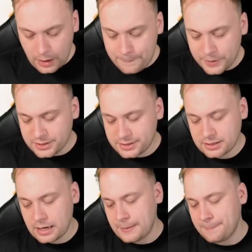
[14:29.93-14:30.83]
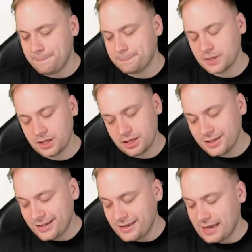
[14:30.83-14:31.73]
But
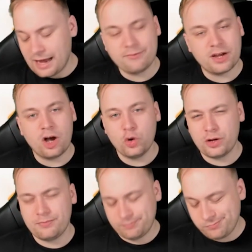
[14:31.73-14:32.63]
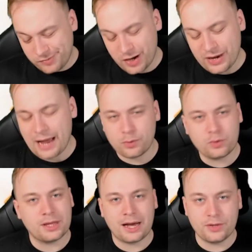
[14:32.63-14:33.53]
yeah, I'm very happy with
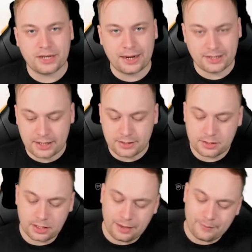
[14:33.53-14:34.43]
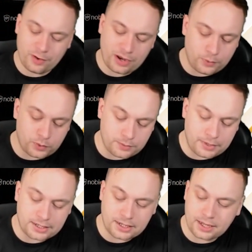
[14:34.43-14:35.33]
how the deck did. I'm very happy with the
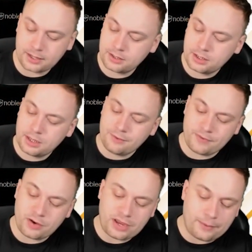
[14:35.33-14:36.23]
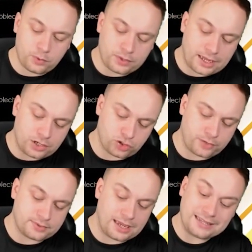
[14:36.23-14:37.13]
main deck. Very happy with the hand traps
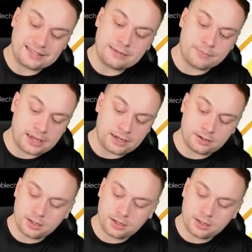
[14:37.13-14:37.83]
that I did main.